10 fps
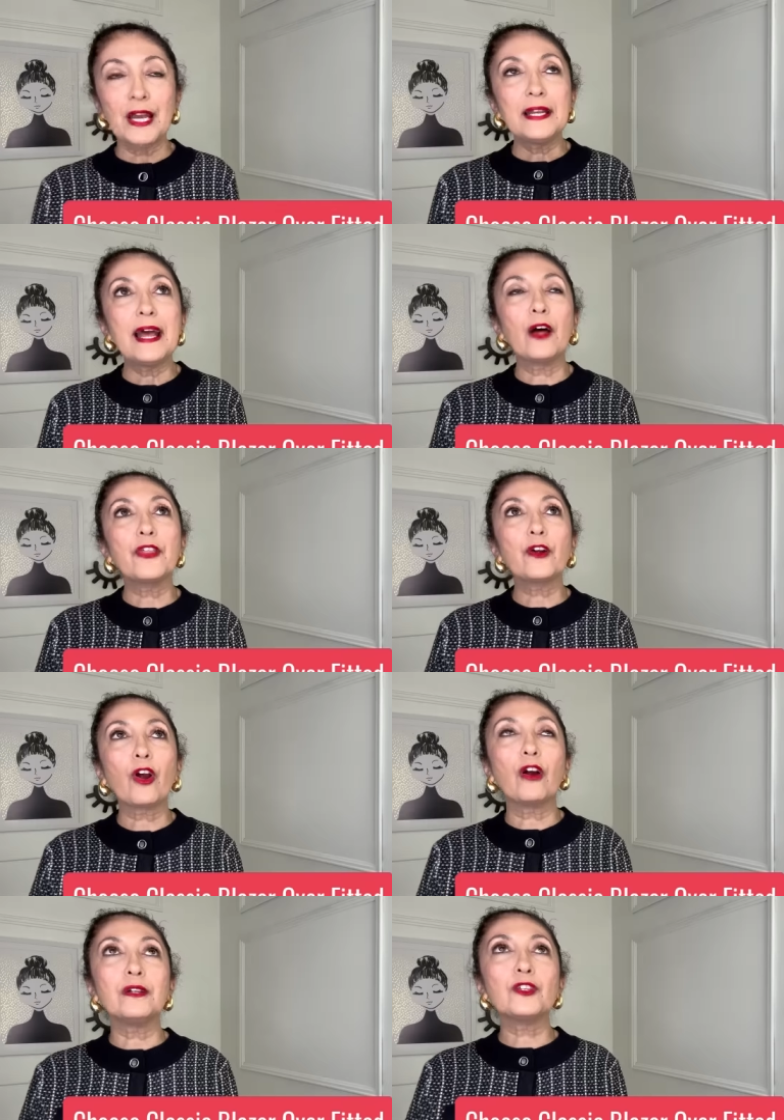Now there
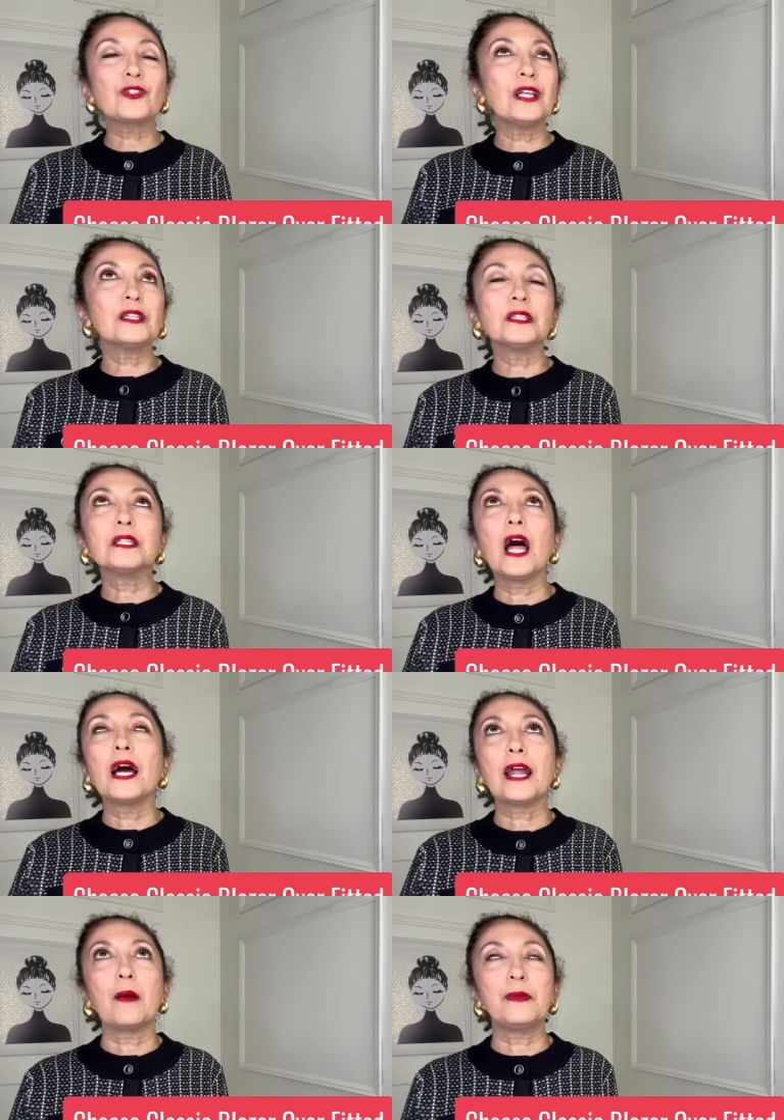are there's a lot
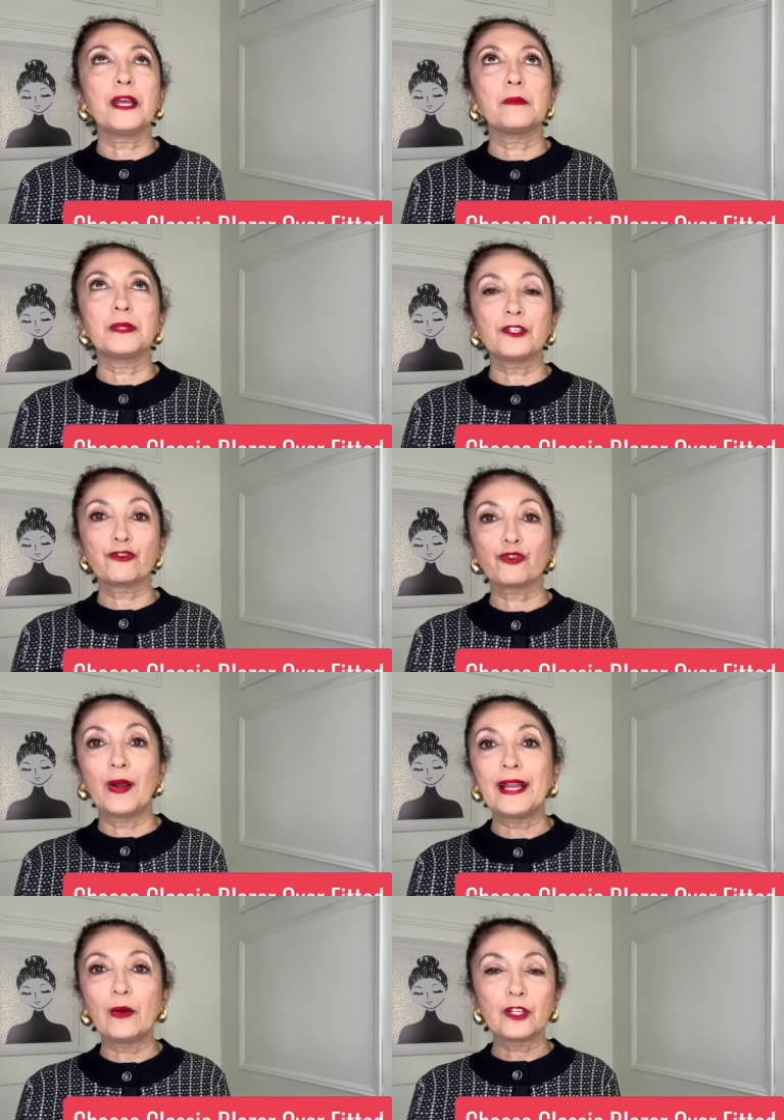happening in blazers
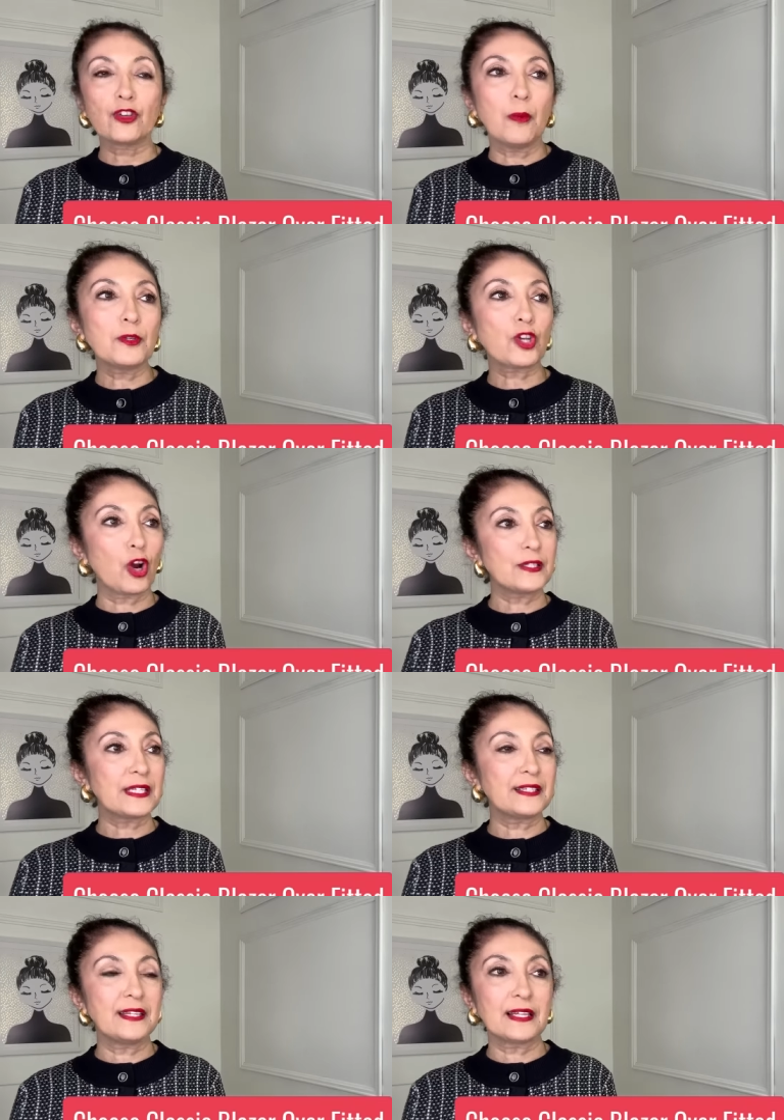right now and it's almost hard to
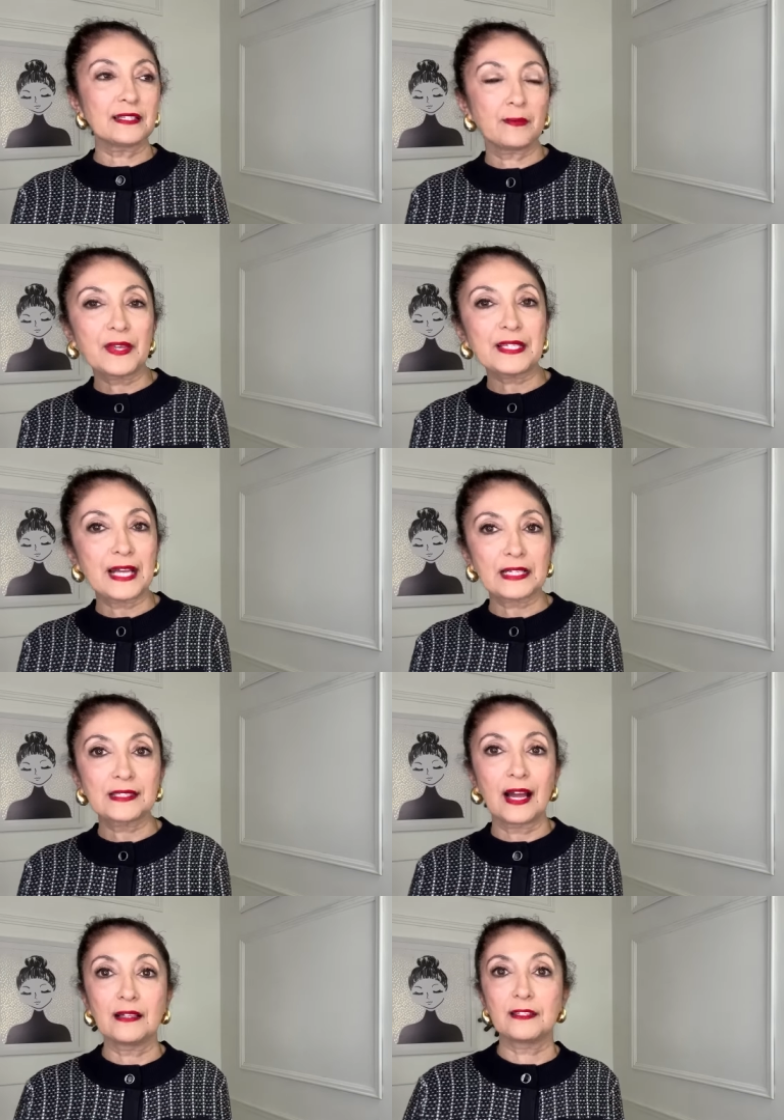say that something is out of
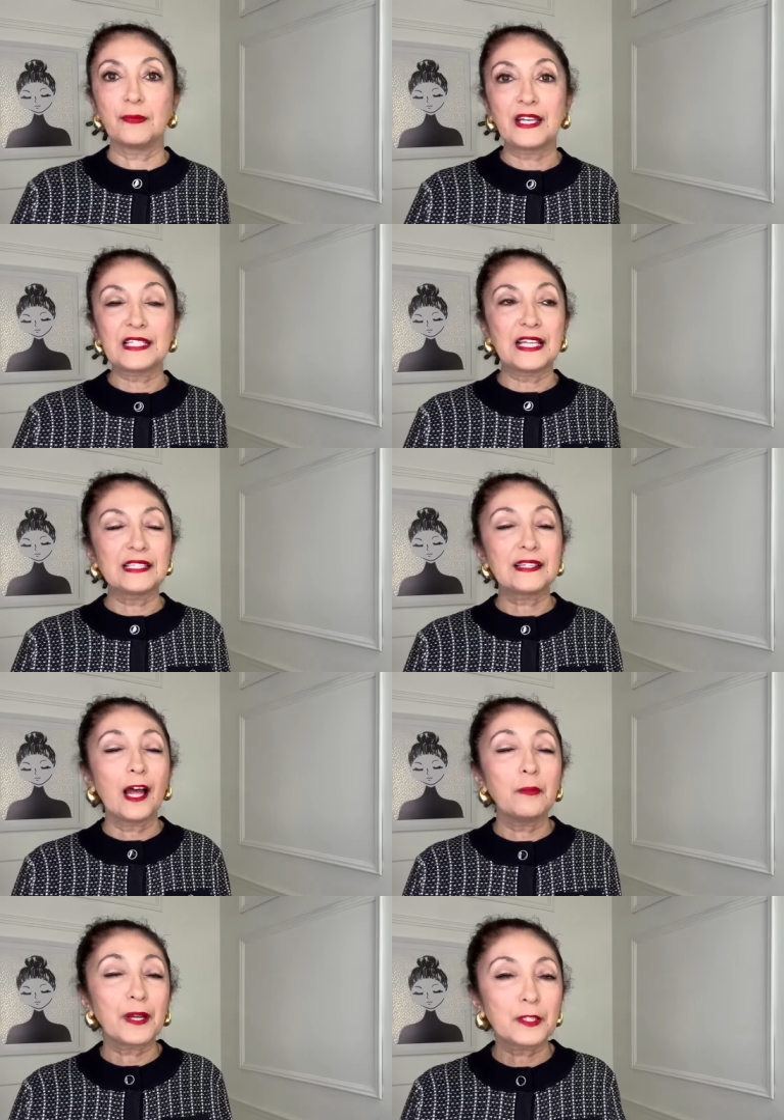style and something is in
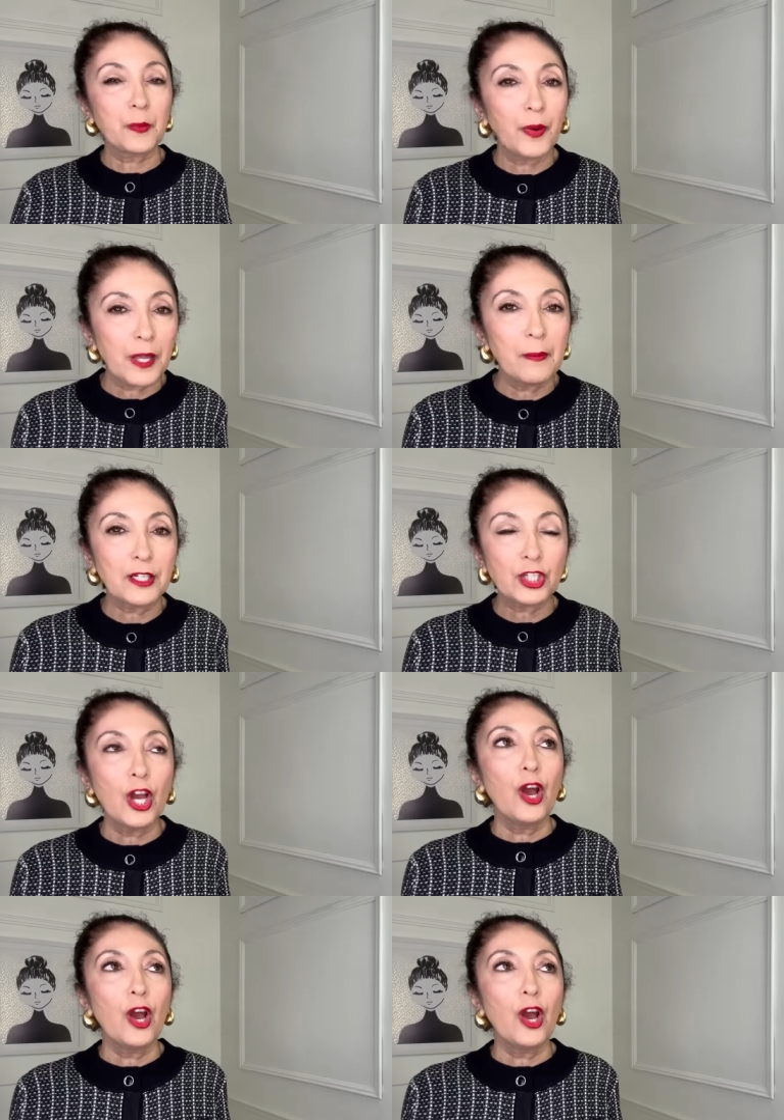style because pretty much